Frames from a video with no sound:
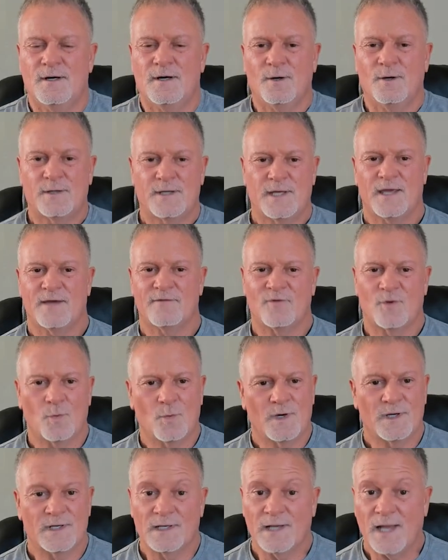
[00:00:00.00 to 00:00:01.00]
Okay,
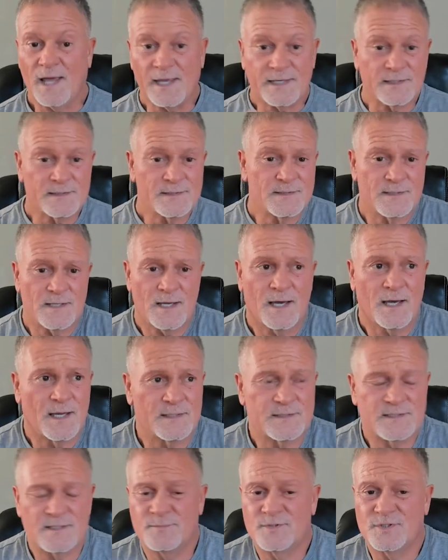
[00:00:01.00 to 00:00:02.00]
everyone, like and
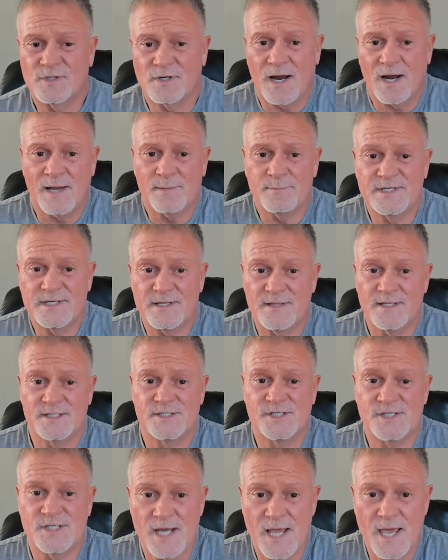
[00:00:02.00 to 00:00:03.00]
uh, subscribe to the
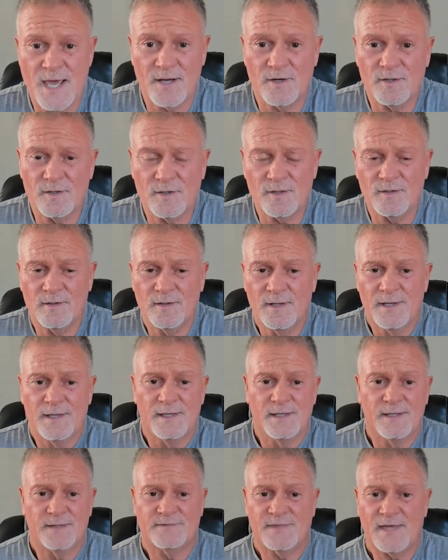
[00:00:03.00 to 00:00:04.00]
channel.
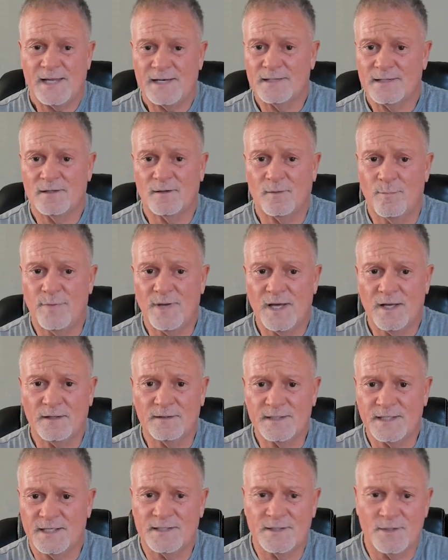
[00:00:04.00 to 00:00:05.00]
Hit that little bell
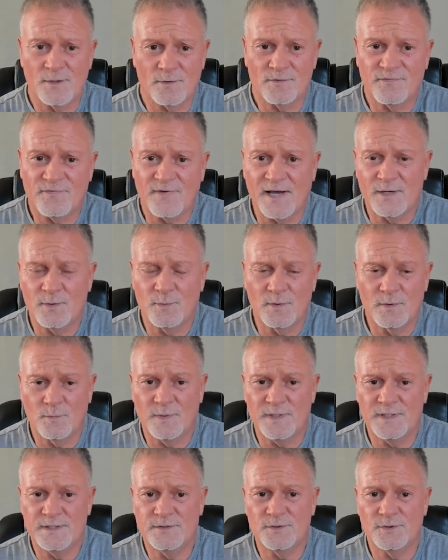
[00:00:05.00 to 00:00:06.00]
to get notified when
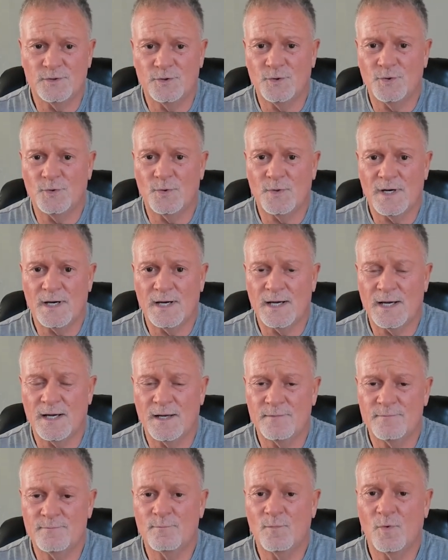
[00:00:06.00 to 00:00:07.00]
we do
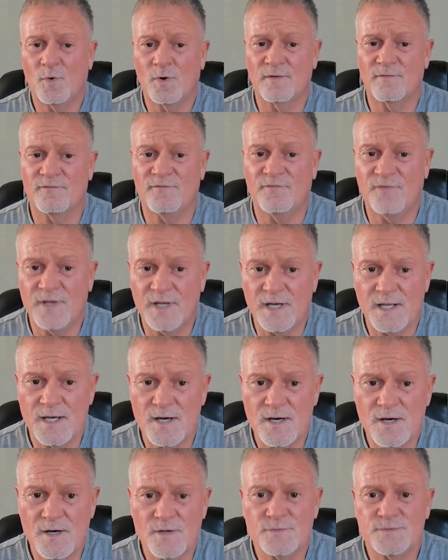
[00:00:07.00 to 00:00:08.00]
uh, more
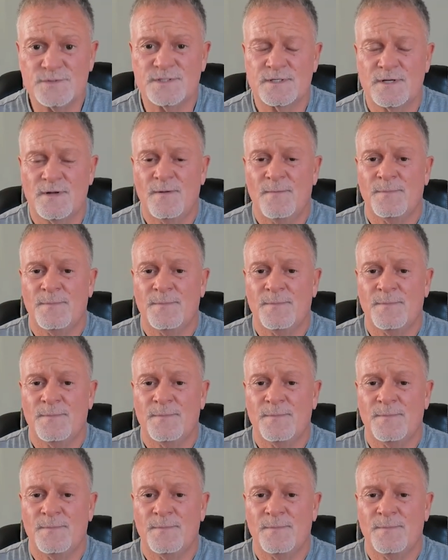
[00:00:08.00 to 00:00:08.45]
videos.